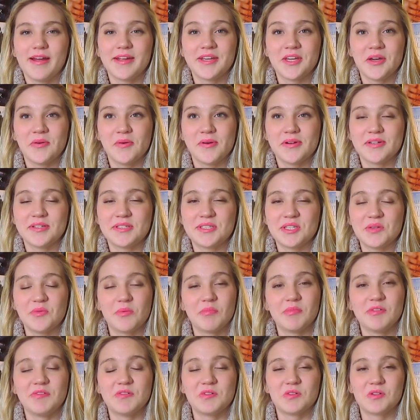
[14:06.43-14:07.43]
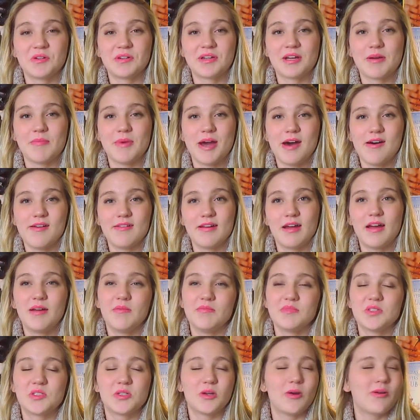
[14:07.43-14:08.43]
I can't wait to see what movies are gonna come out.
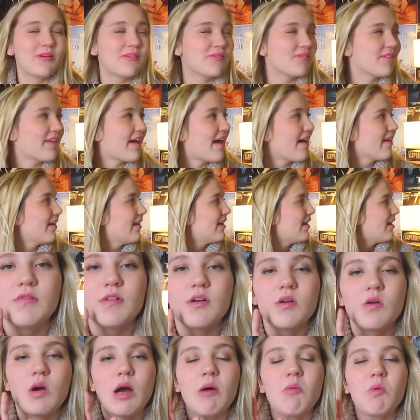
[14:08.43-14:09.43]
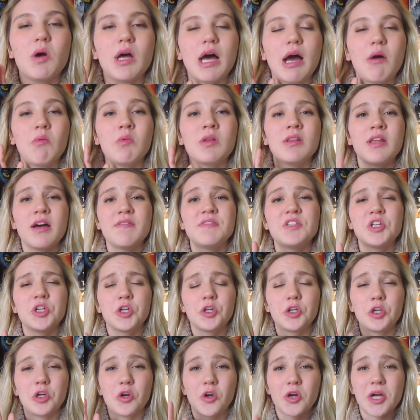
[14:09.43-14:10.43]
I'm stoked for that. I would love to
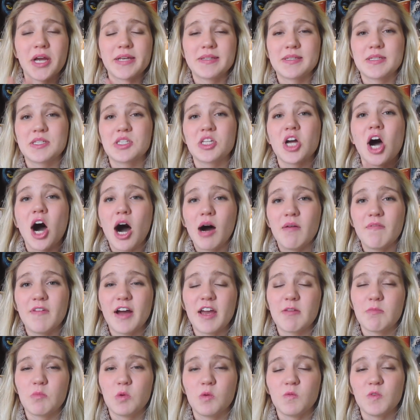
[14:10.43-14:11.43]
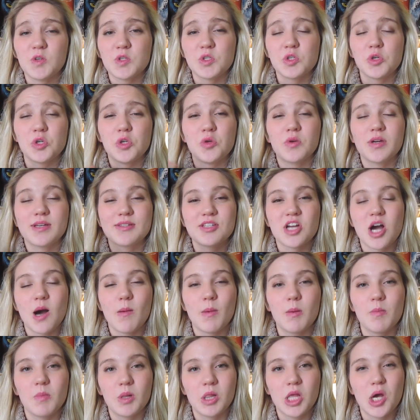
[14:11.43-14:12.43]
hear your guys' top 5 movies, so you guys
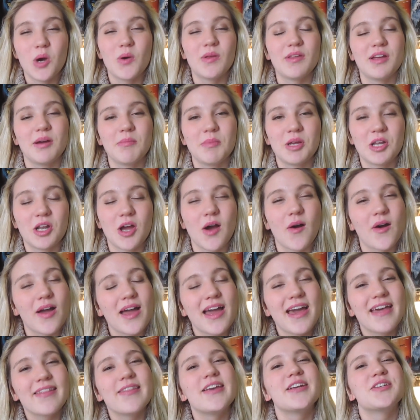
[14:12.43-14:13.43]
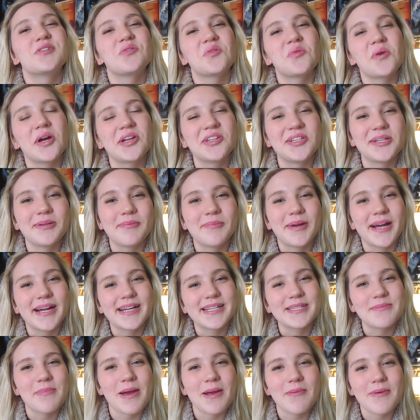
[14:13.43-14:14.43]
comment below and let me know. Thanks for watching,
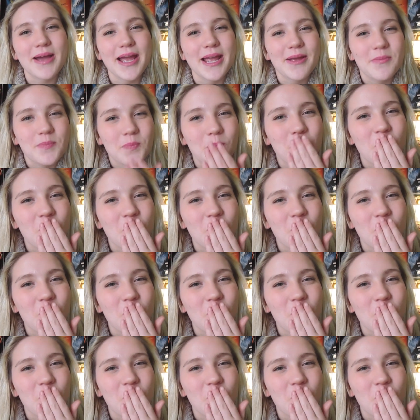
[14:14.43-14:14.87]
bugs. Bye bye.